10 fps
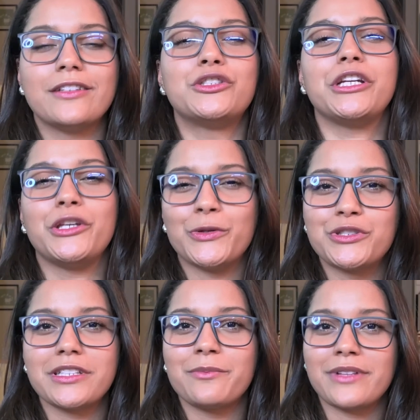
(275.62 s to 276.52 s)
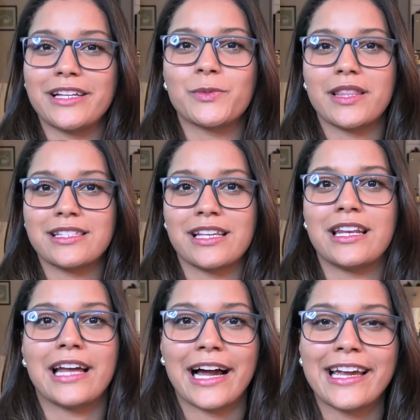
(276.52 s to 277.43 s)
She usually plays with this at
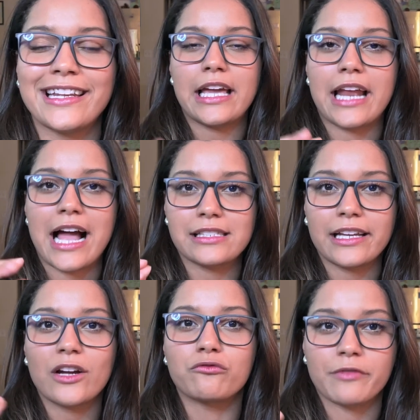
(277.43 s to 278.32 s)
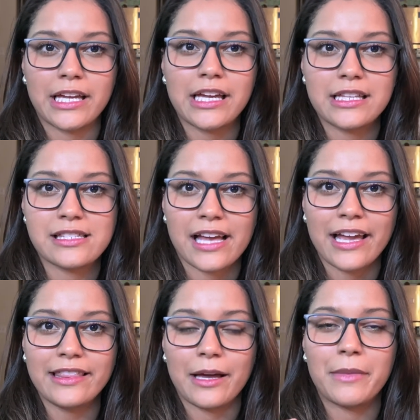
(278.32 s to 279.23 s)
night. It has like a ring
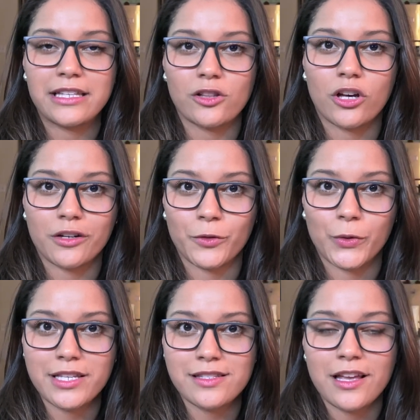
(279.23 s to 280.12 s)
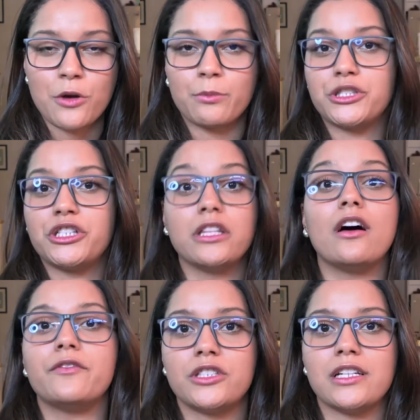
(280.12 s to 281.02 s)
inside that makes a lot of noise, but she
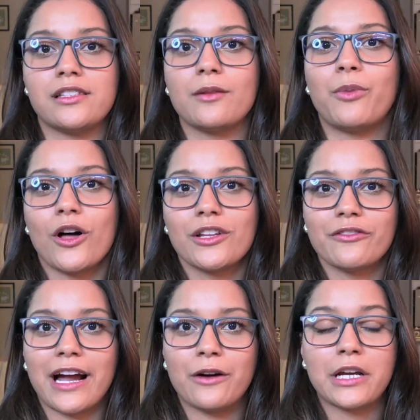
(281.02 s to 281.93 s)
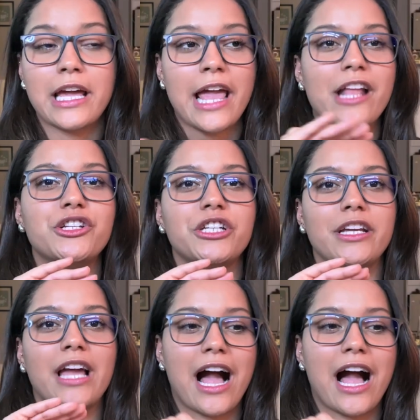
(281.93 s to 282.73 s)
loves chasing the ball around, and she's